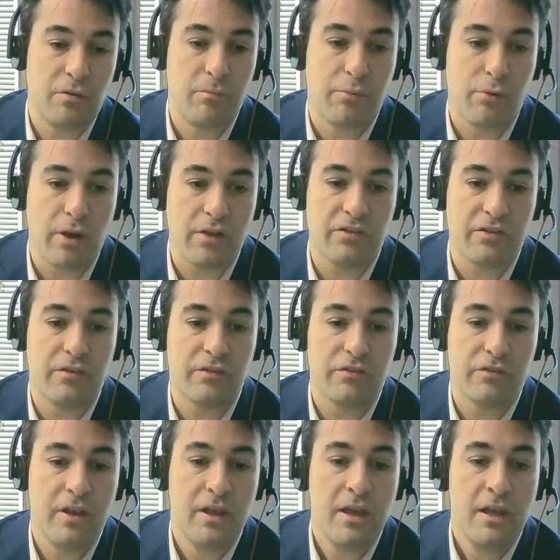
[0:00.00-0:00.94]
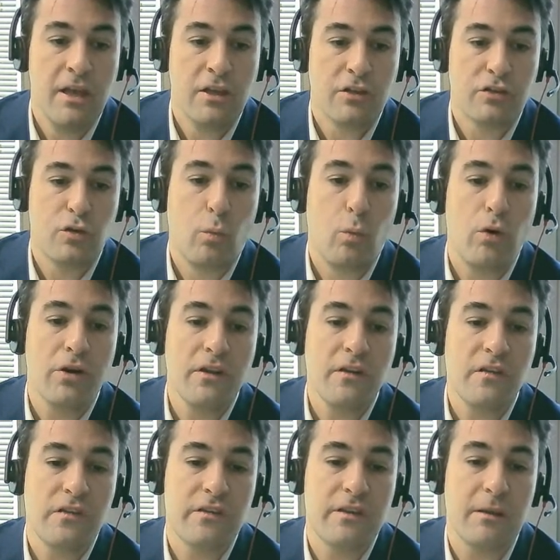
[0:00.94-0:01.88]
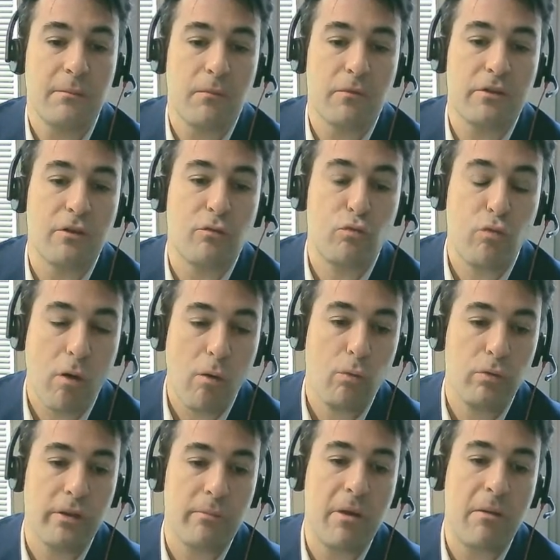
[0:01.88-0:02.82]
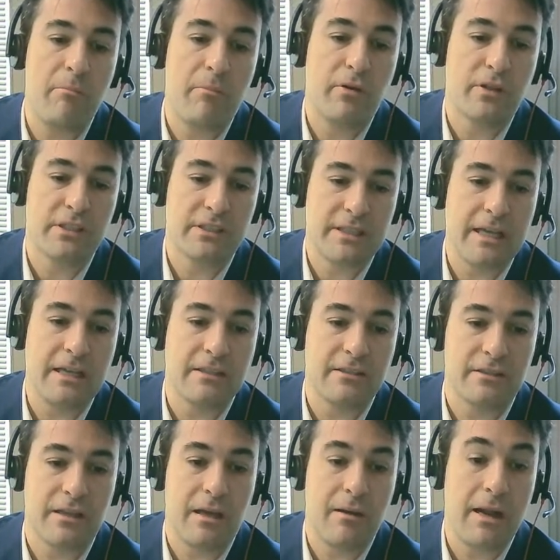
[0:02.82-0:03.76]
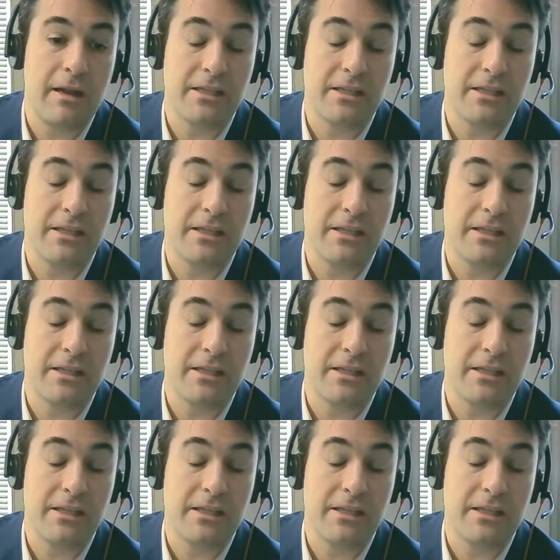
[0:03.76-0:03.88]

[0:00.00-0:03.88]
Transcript: some presence. So what is the role the member states